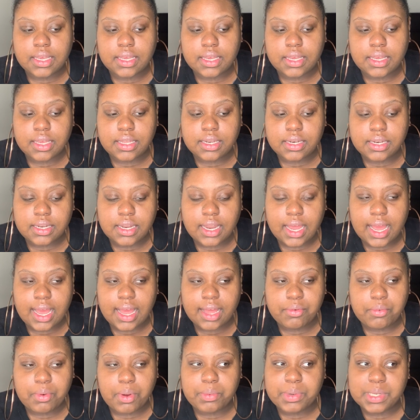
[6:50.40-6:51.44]
And I,
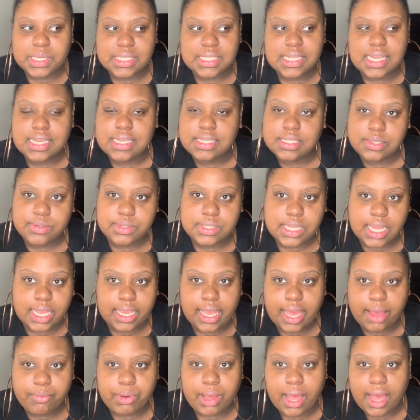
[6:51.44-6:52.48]
I want to say Issa was like,
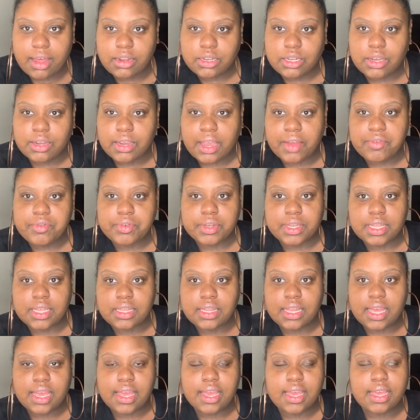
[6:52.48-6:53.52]
how, well, how long have you done
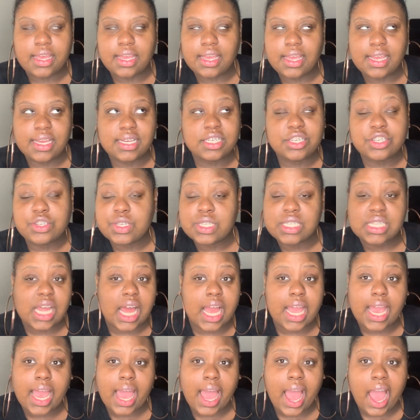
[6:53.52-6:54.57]
that? And she was
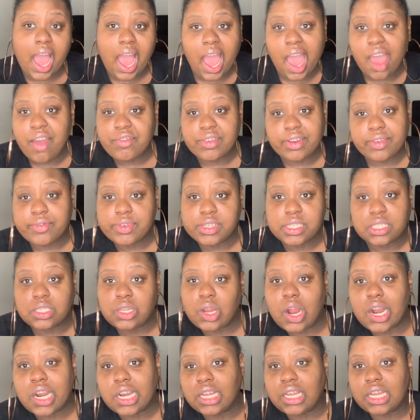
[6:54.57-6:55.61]
like, I haven't even
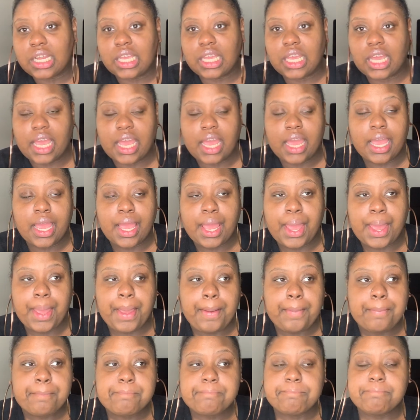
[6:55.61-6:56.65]
started it yet.
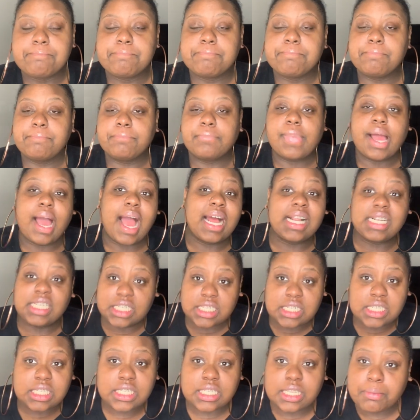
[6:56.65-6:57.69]
I
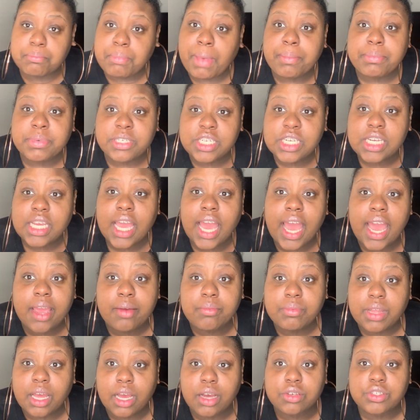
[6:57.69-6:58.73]
just, baby, she
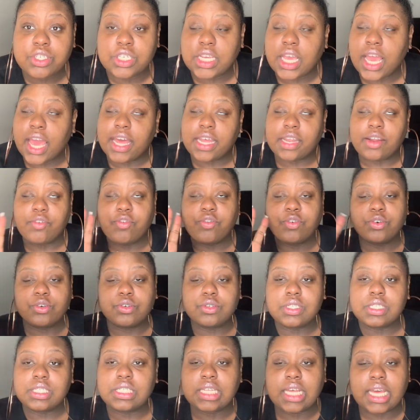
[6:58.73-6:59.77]
came though. She had a
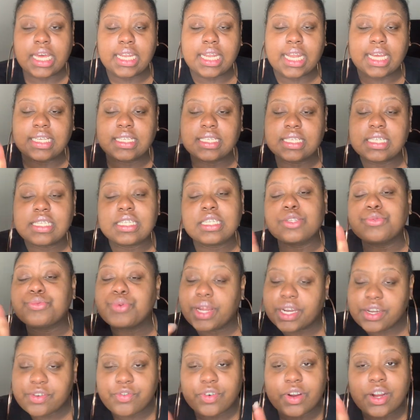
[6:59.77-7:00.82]
full set. Like, sis is
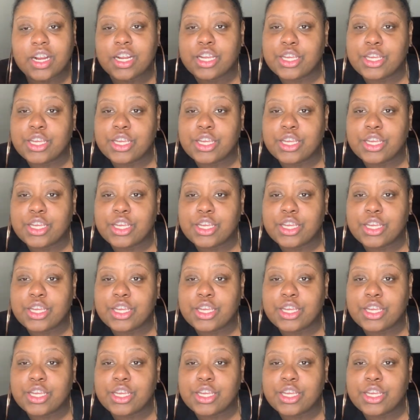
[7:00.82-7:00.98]
ready for her